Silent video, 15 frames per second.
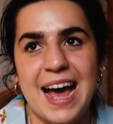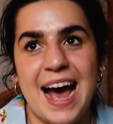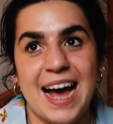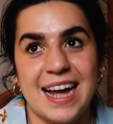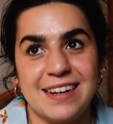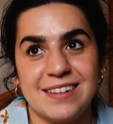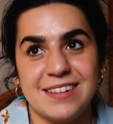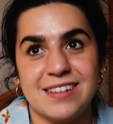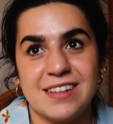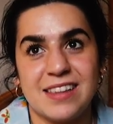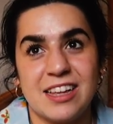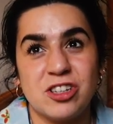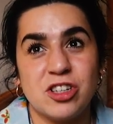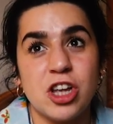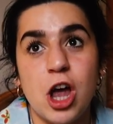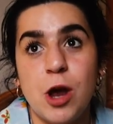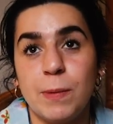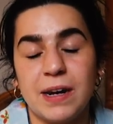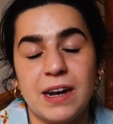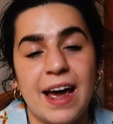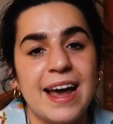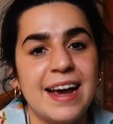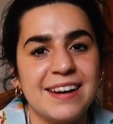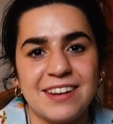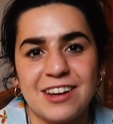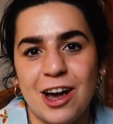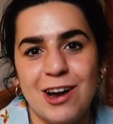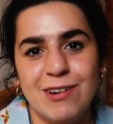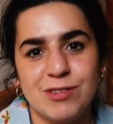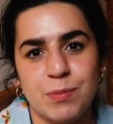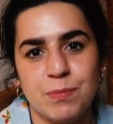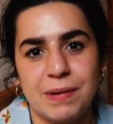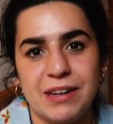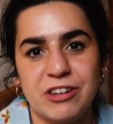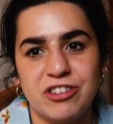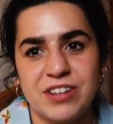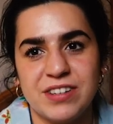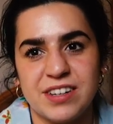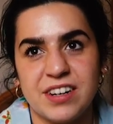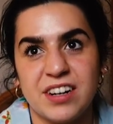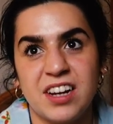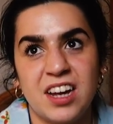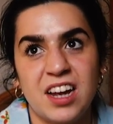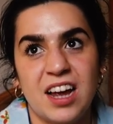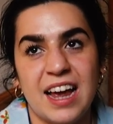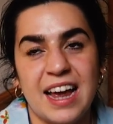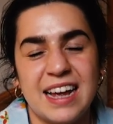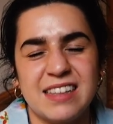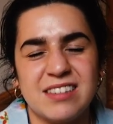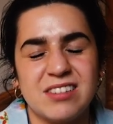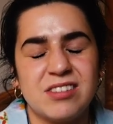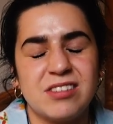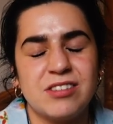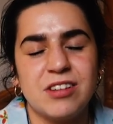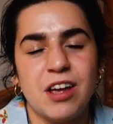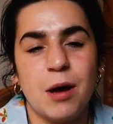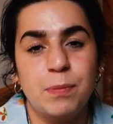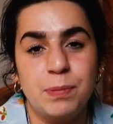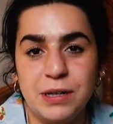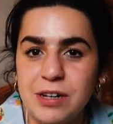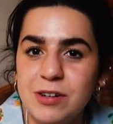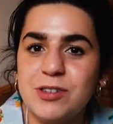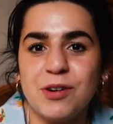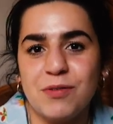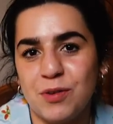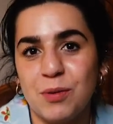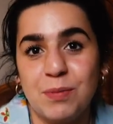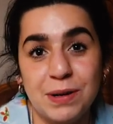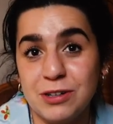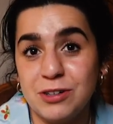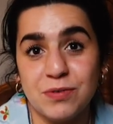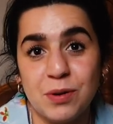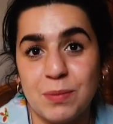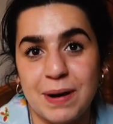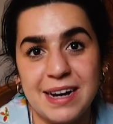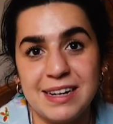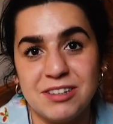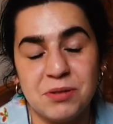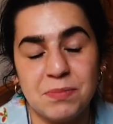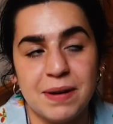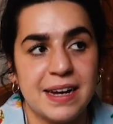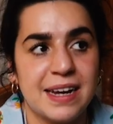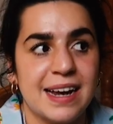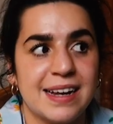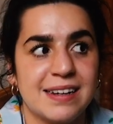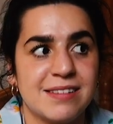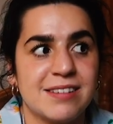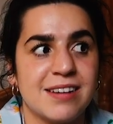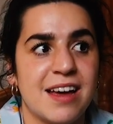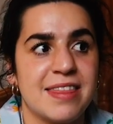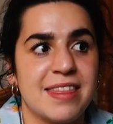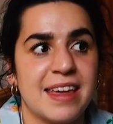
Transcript: and there's so many like hidden coves and beaches, and it's a beautiful, beautiful place to be. And I